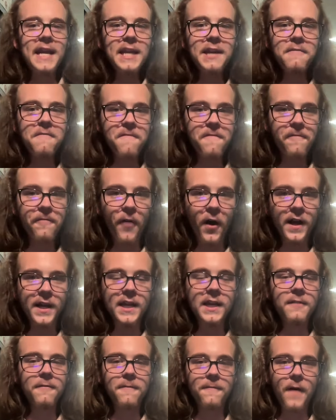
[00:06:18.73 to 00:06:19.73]

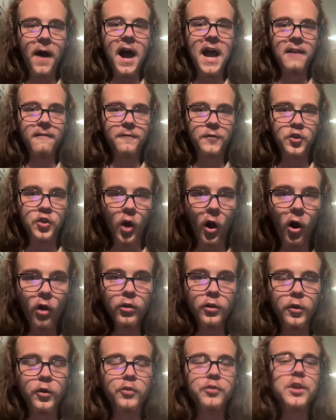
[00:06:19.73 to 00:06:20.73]

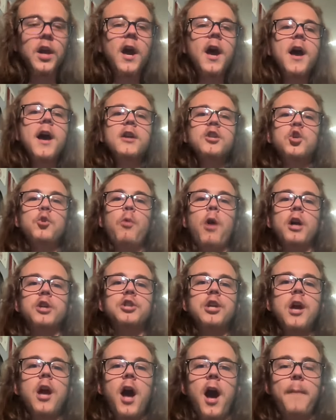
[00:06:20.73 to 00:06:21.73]
$85 to
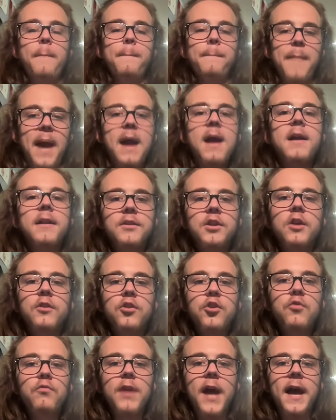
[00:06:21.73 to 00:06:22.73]
watch Amanda
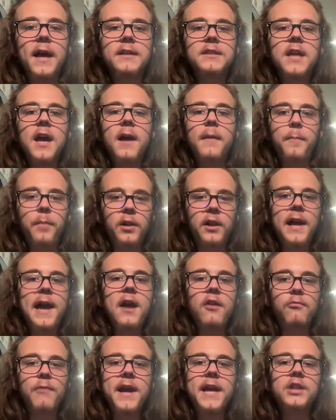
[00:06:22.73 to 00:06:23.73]
Nunes
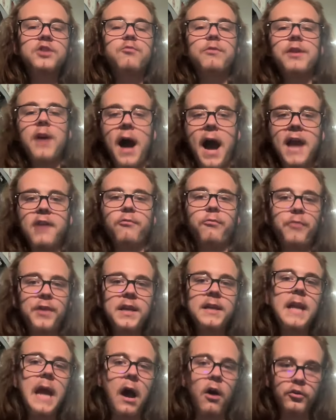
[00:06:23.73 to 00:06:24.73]
play a range with
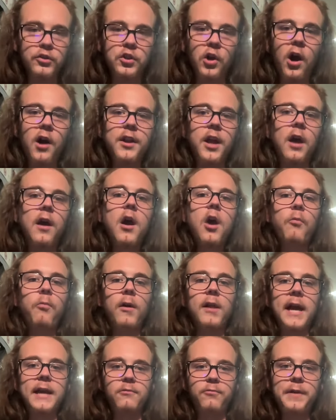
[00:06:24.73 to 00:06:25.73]
Irene Aldana
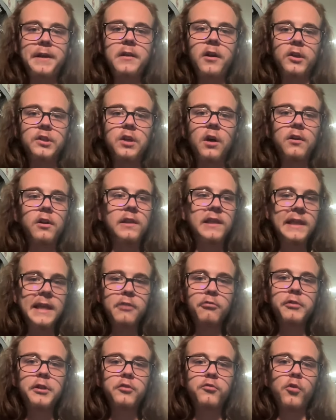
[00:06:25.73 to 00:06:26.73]
while Irene Aldana
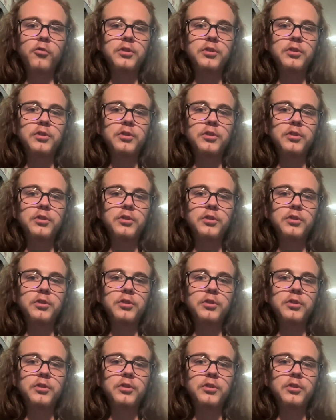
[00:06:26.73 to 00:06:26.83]
literally